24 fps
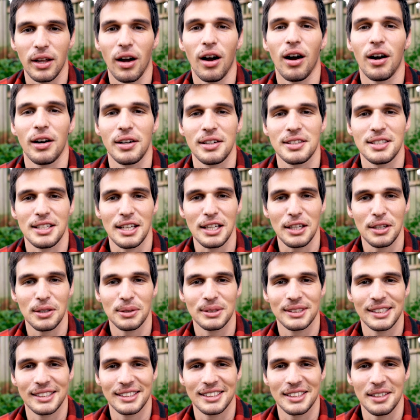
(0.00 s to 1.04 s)
hardest
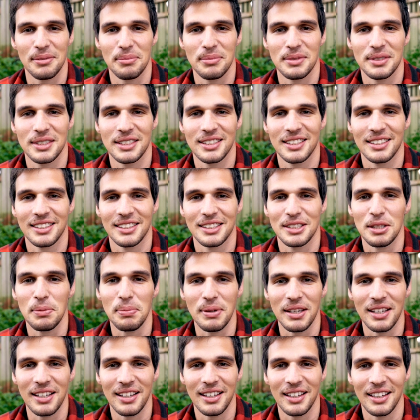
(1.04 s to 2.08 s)
ecosystems to
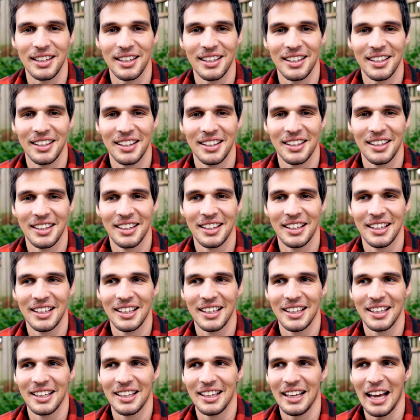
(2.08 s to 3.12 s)
be
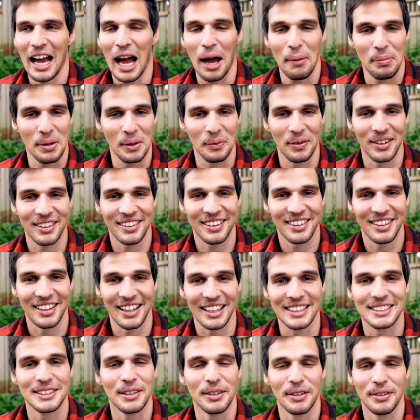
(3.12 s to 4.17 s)
happy with.
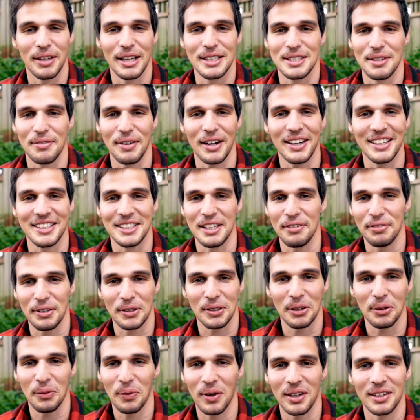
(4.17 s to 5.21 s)
It's a very
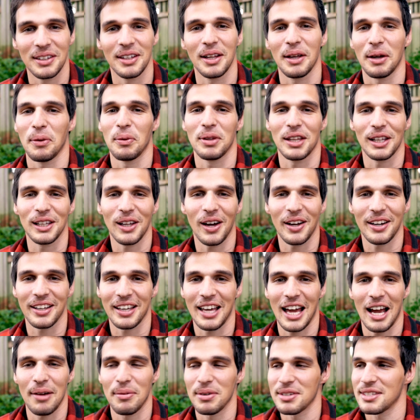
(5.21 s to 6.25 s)
difficult one. Like with a lot of
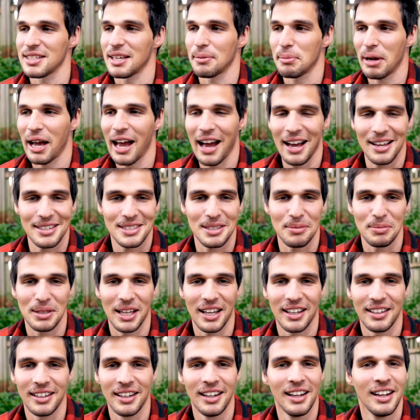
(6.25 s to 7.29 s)
cameras, like my
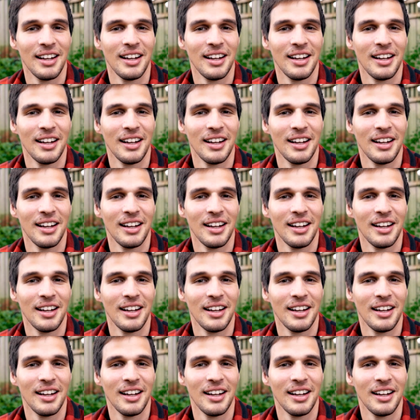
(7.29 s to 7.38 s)
Hasselblad,